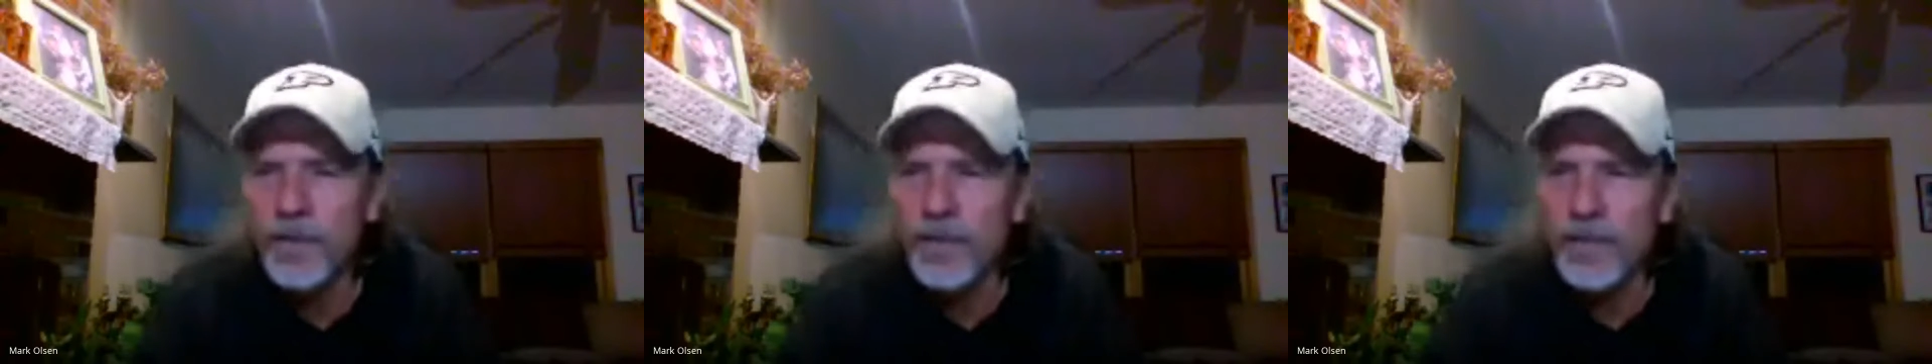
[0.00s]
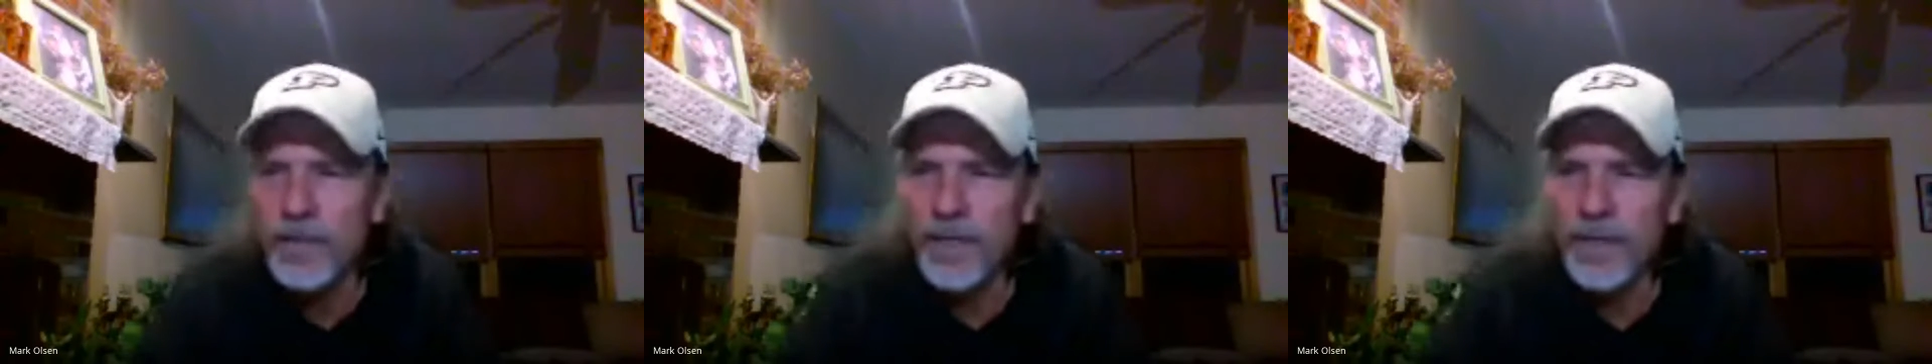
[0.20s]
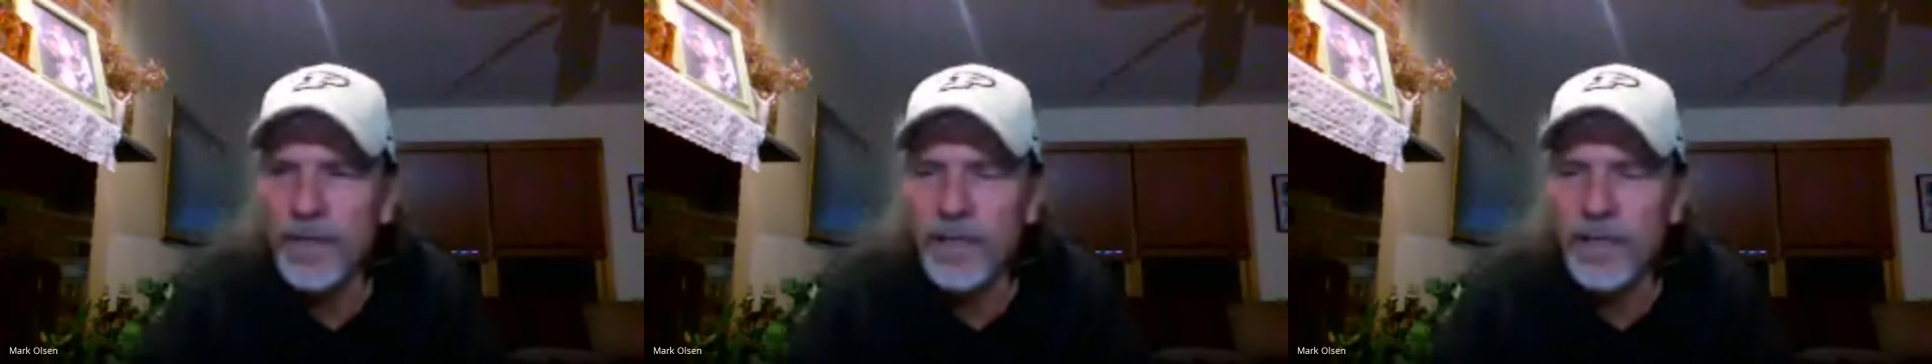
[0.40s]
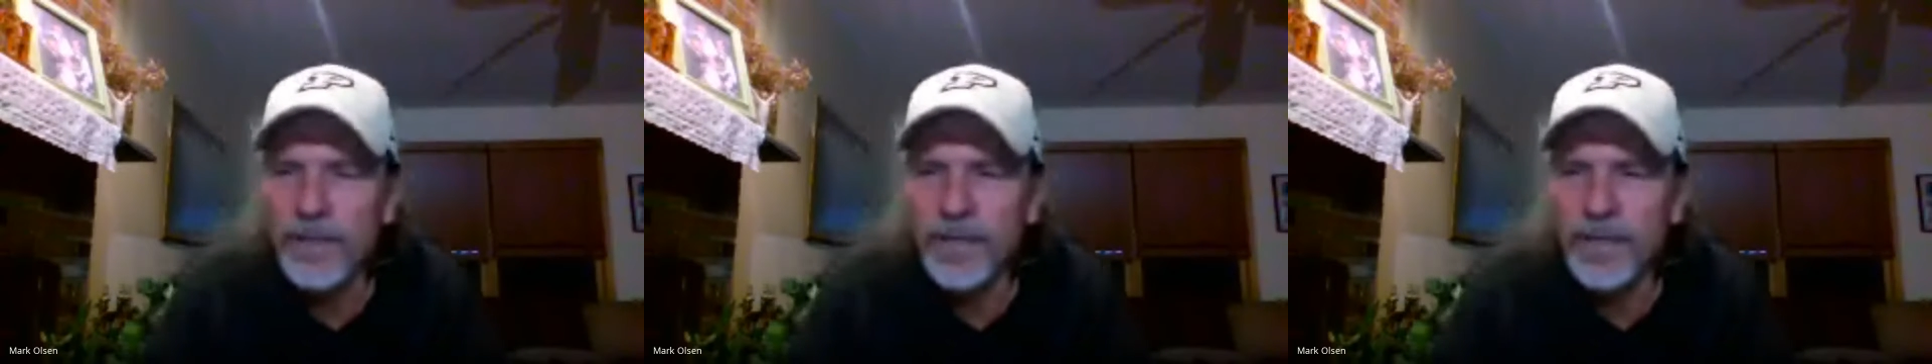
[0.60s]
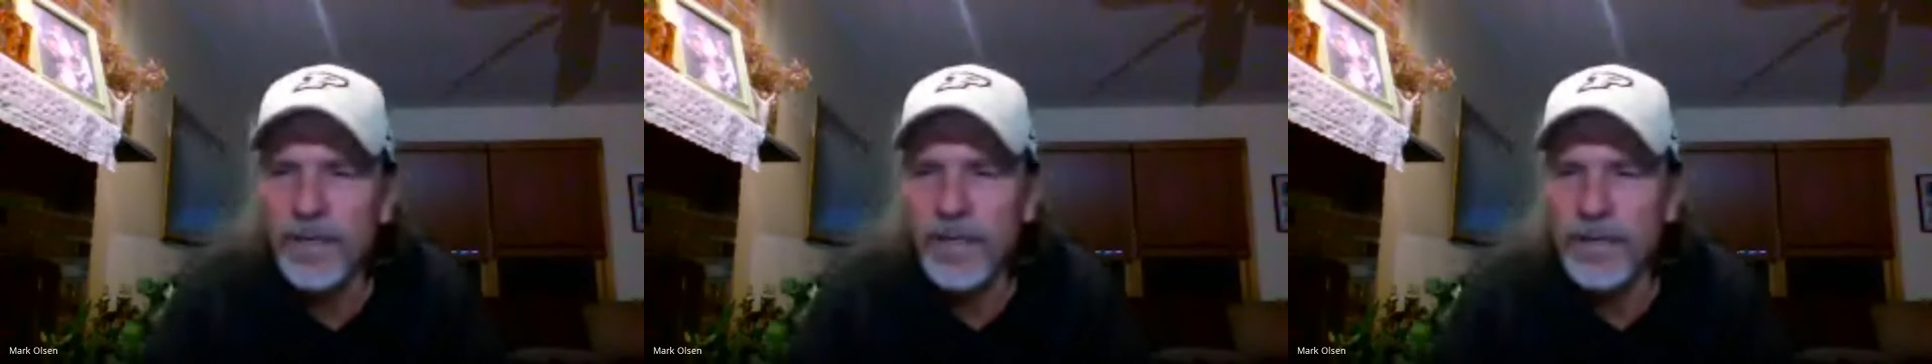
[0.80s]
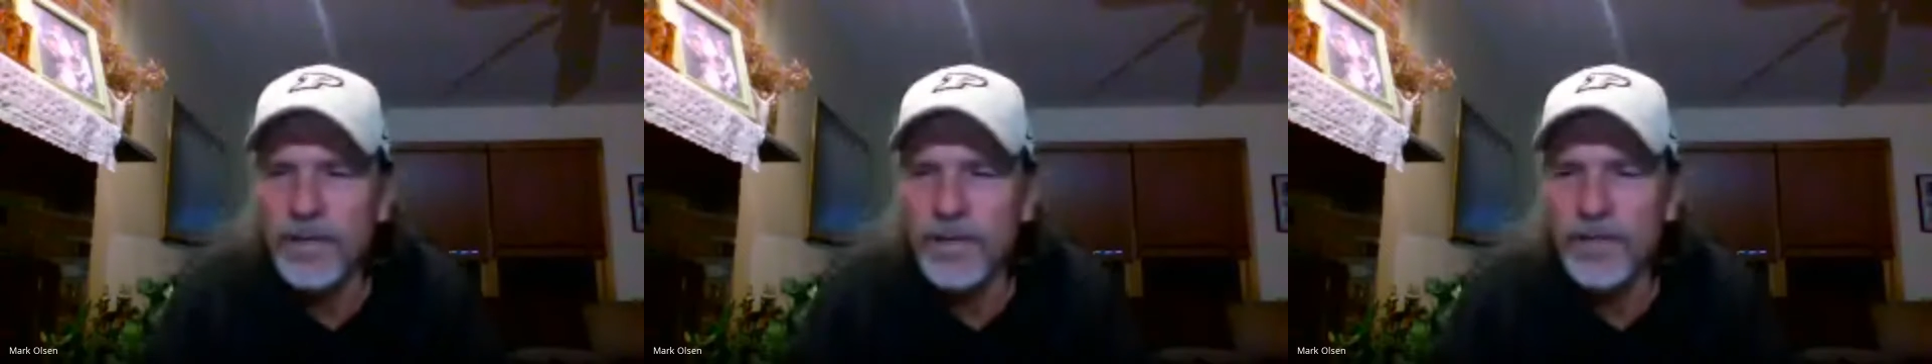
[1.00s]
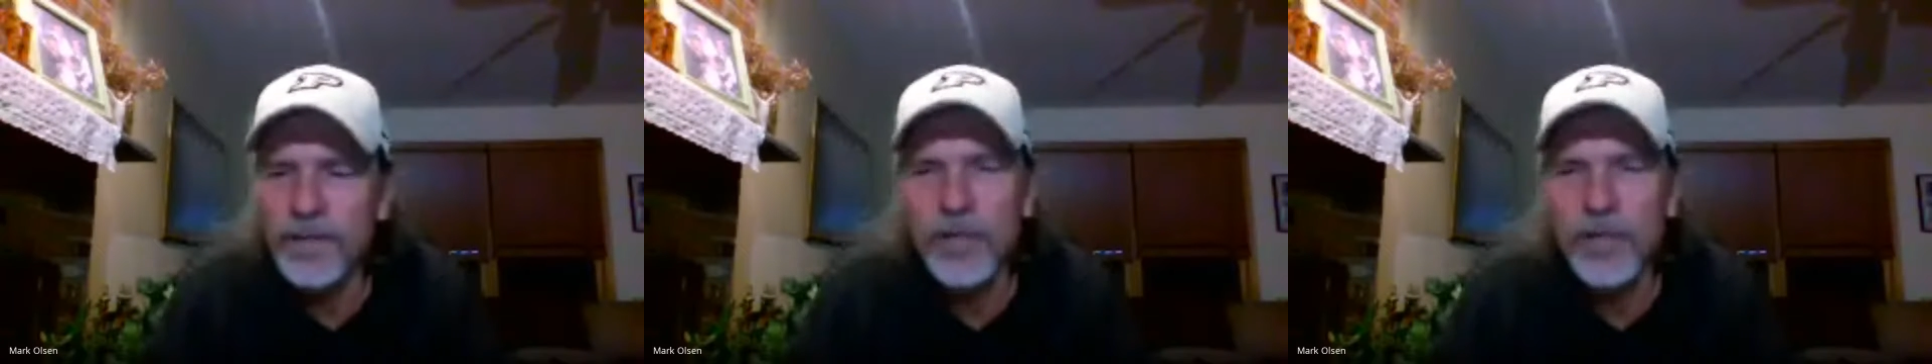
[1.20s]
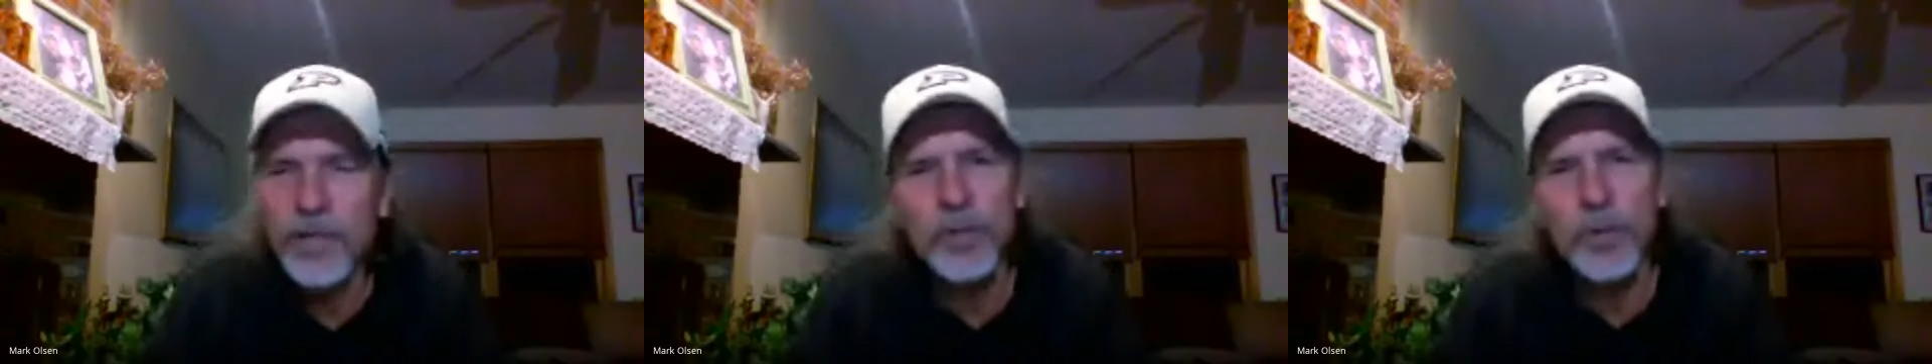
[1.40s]
she'll work on this, she'll
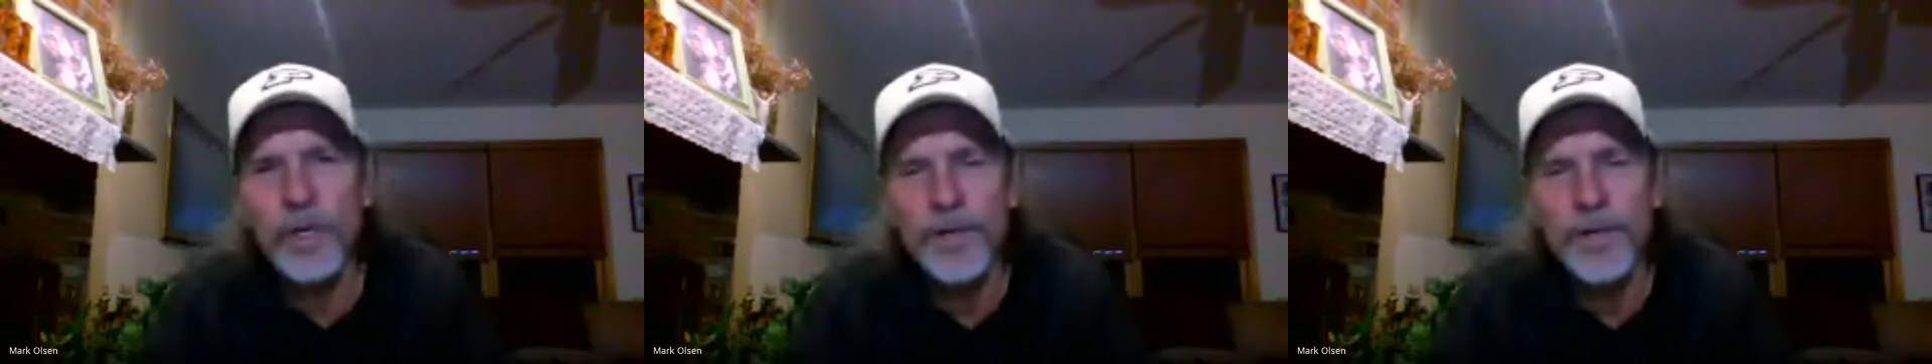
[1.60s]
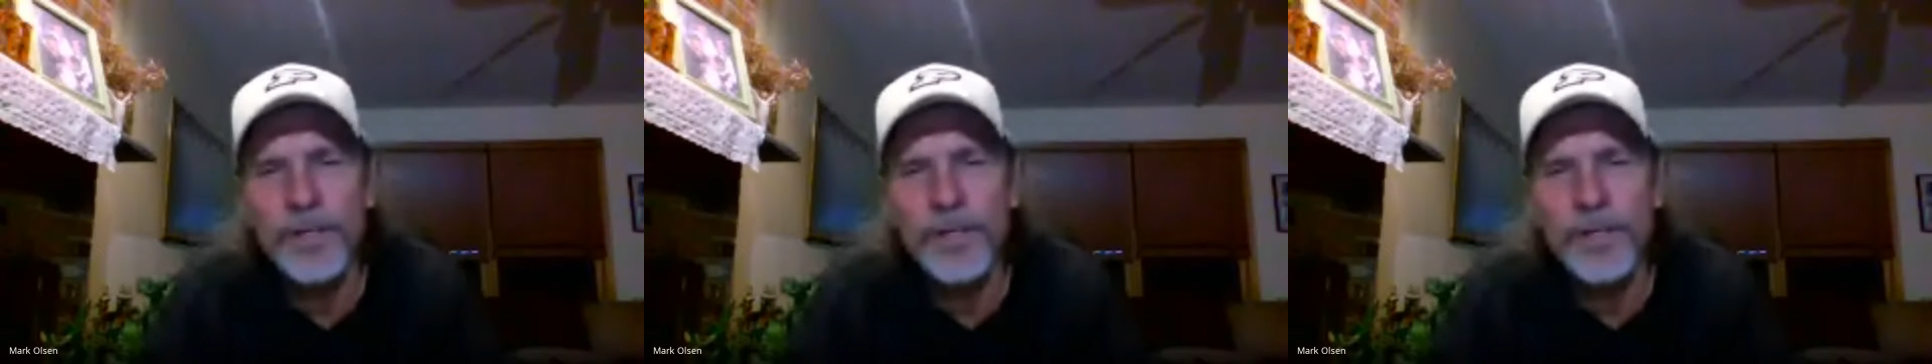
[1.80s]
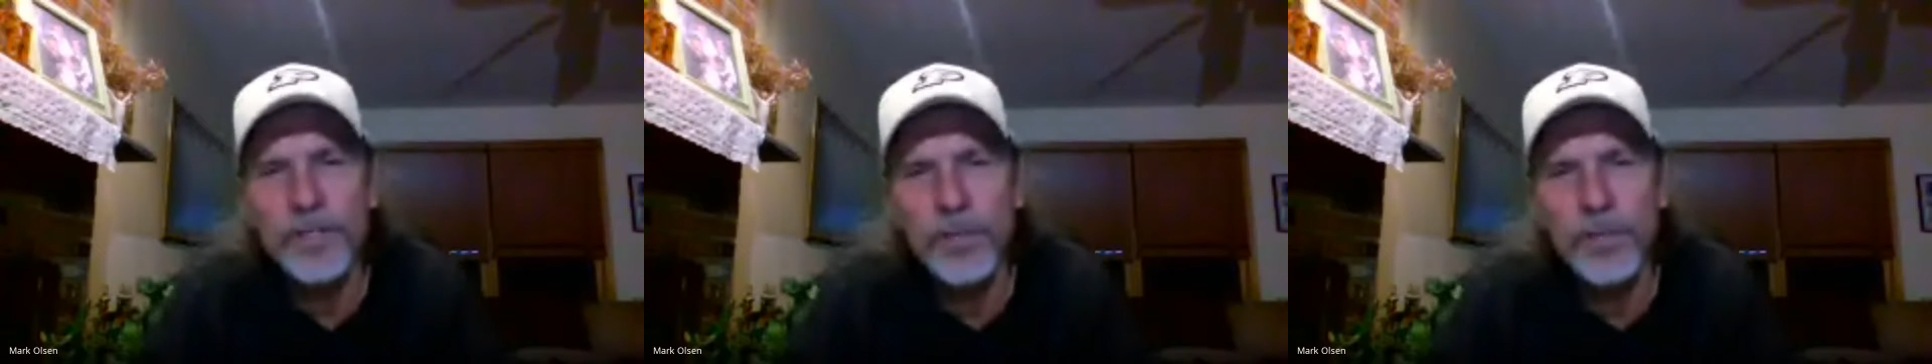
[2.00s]
work on that,